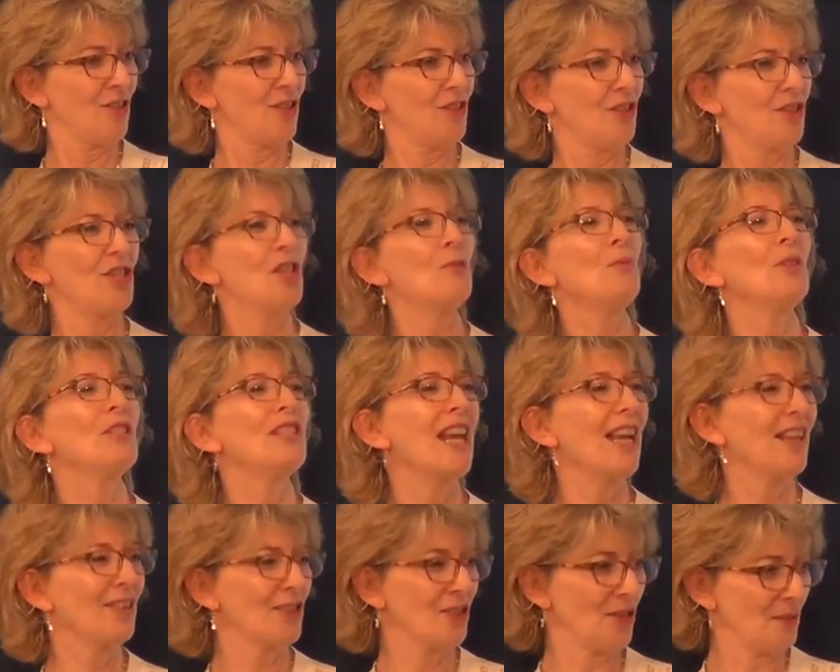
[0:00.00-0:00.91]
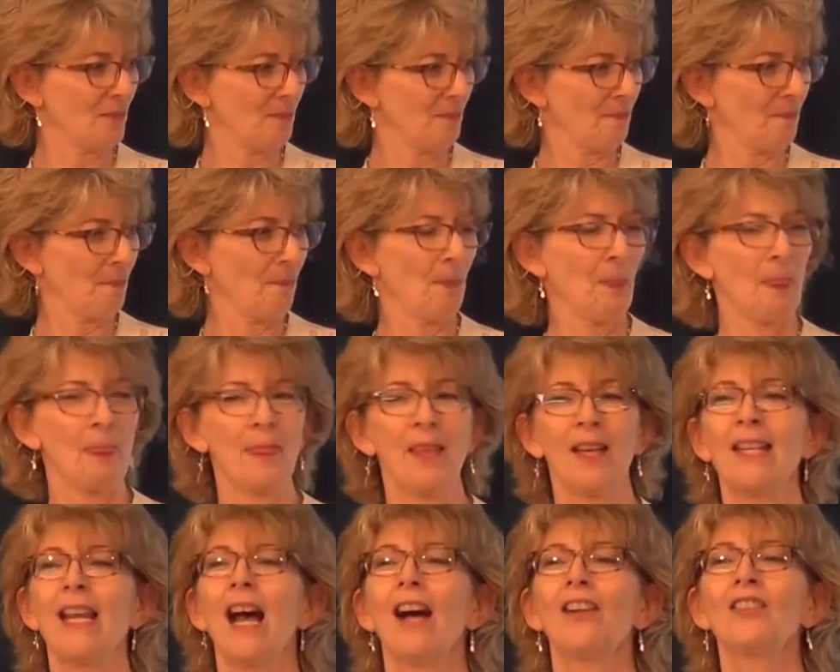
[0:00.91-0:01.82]
She will tell you.
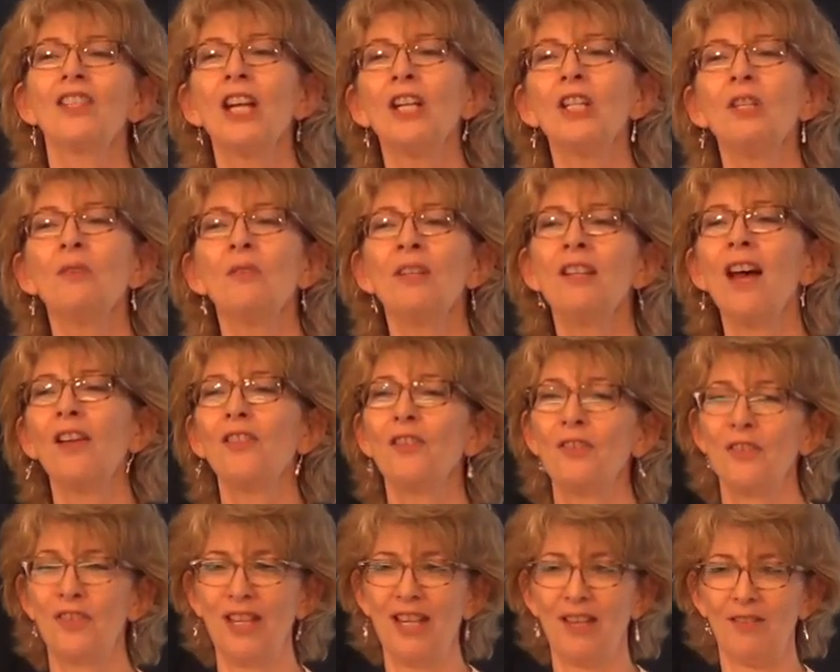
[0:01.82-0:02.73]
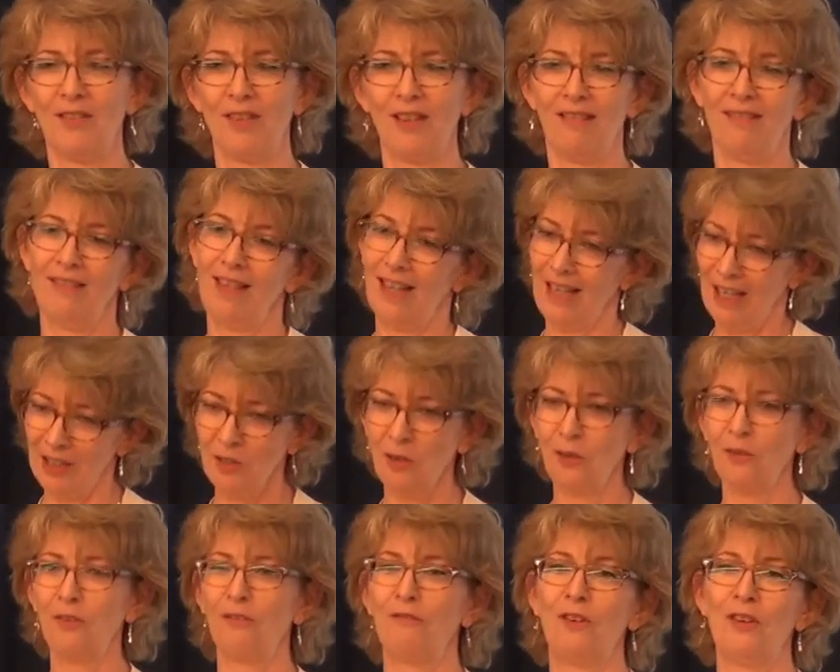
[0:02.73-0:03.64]
Now, I'll tell you another secret that I
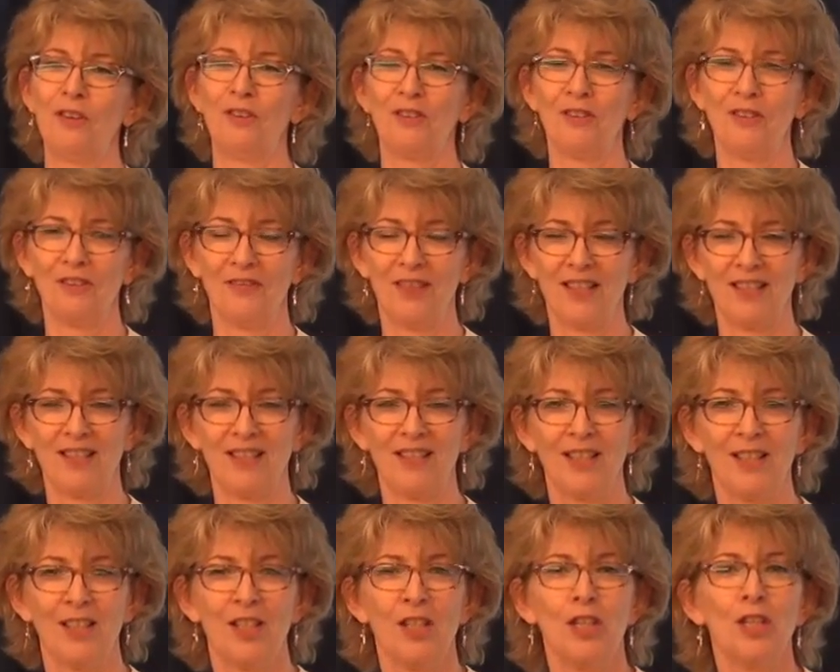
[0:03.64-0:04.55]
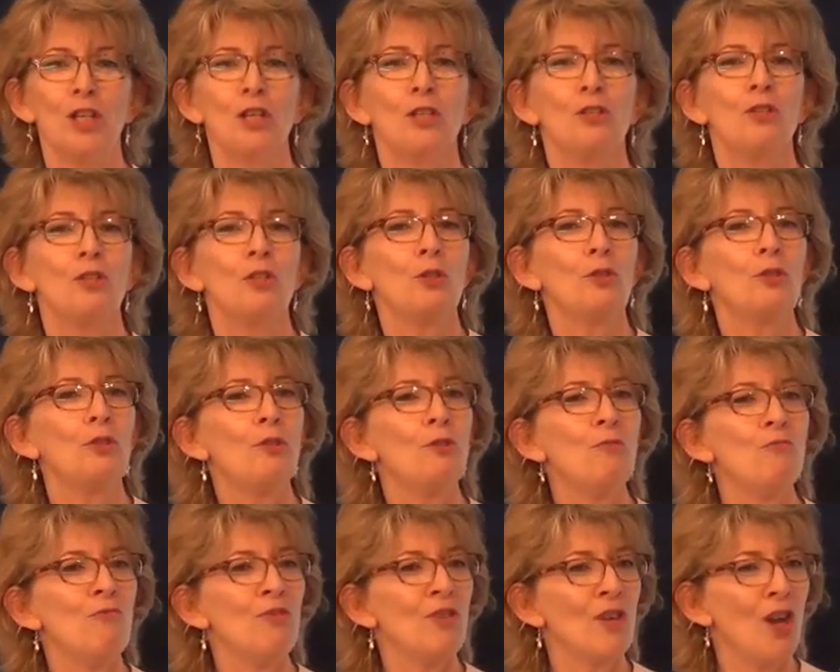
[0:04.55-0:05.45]
told the first service. Do
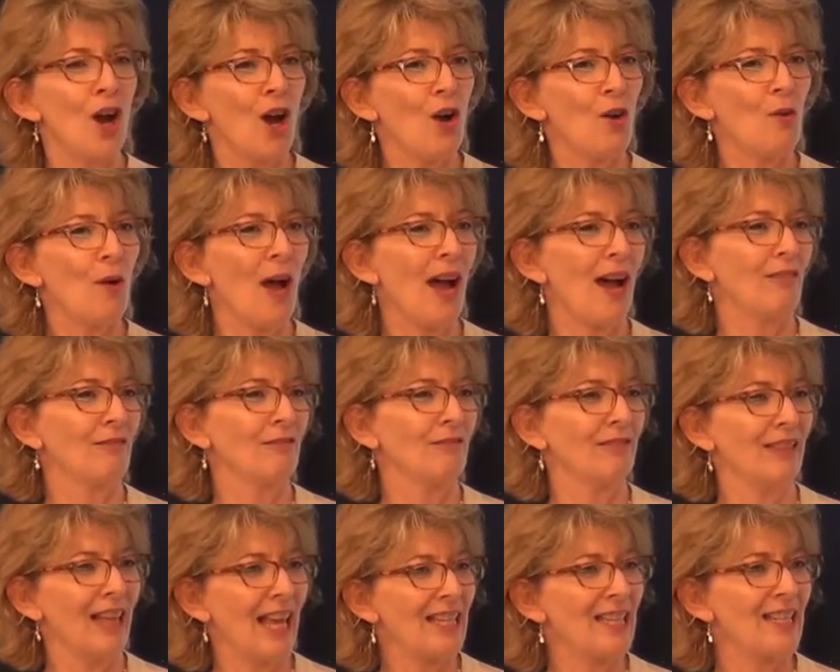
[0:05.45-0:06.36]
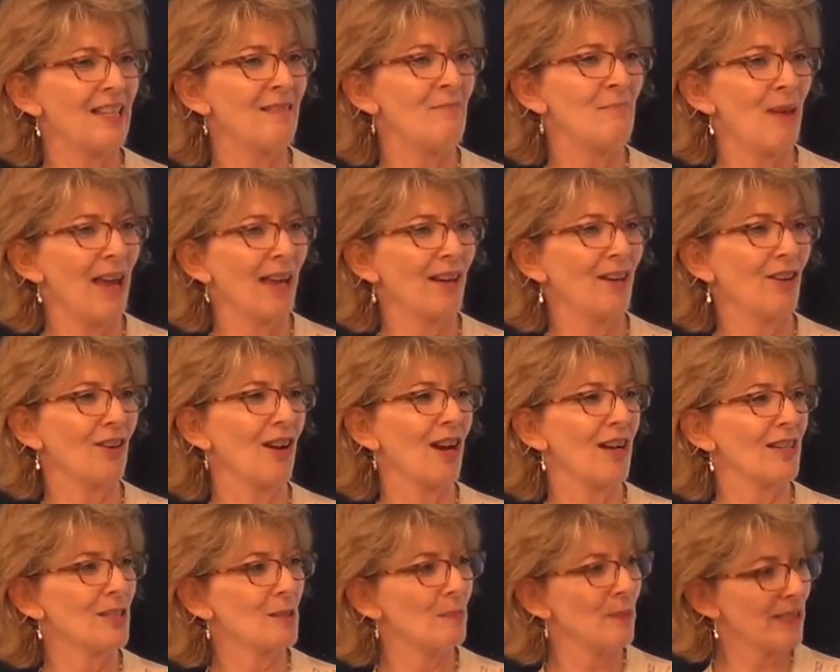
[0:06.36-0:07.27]
you know how Letty met her
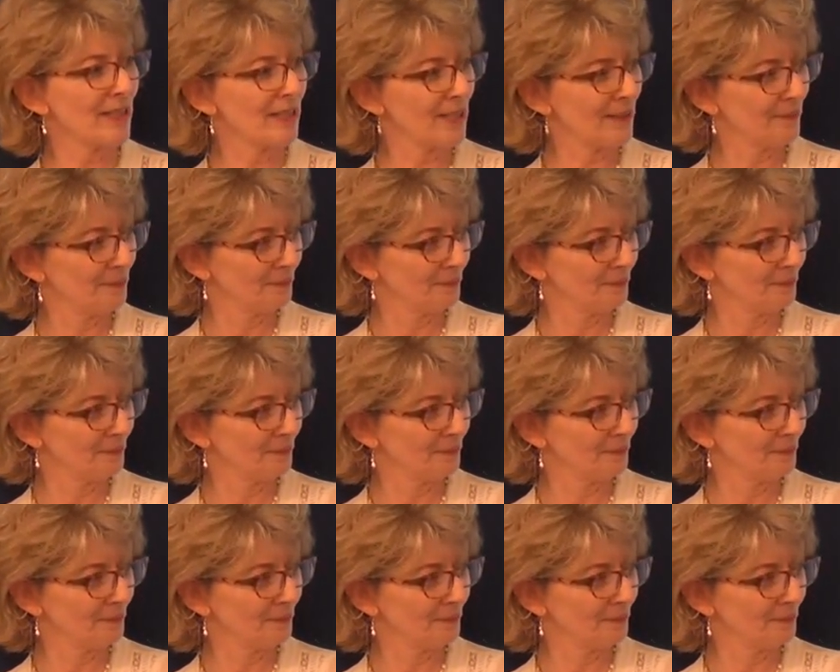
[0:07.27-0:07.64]
husband?